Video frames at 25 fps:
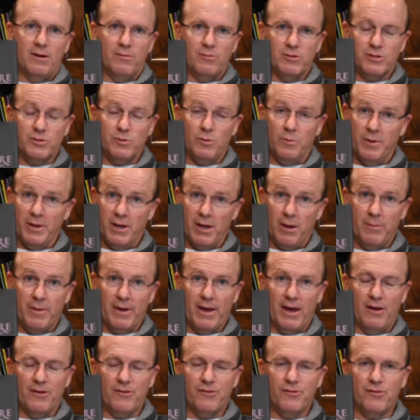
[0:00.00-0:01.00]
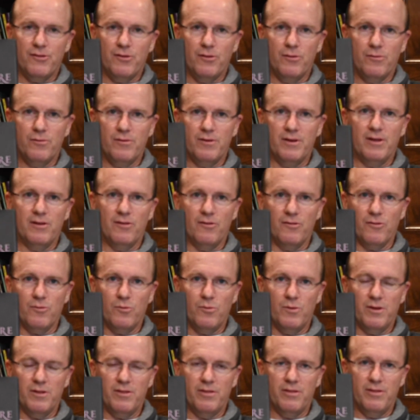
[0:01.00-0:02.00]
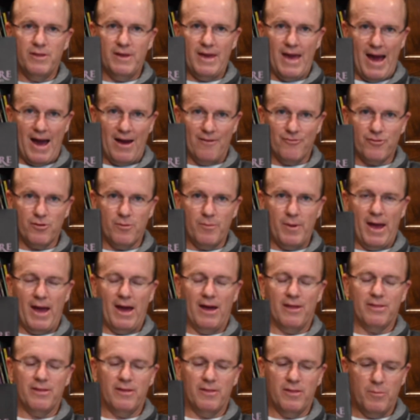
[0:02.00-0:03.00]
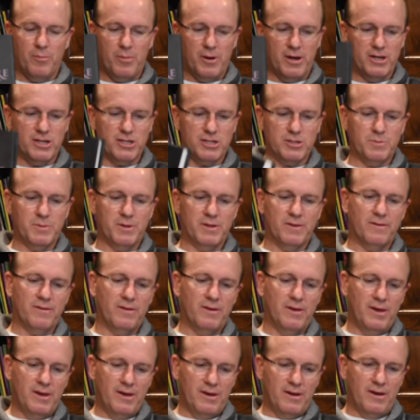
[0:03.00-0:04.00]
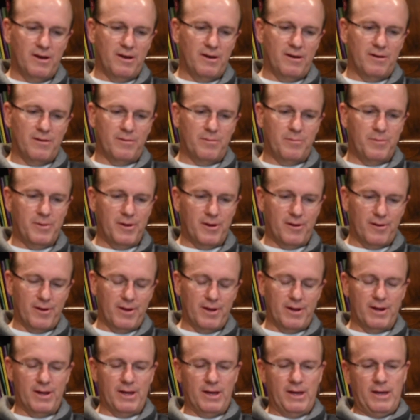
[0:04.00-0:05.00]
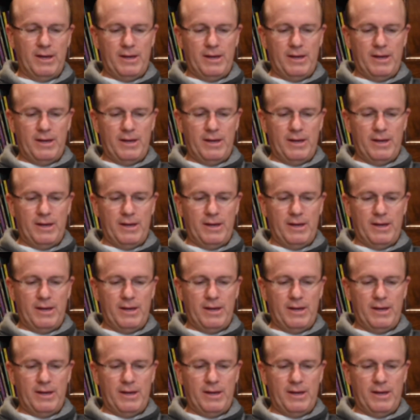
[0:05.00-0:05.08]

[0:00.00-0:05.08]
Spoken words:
which will be coming out soon, deals with the aftermath and the punishment period.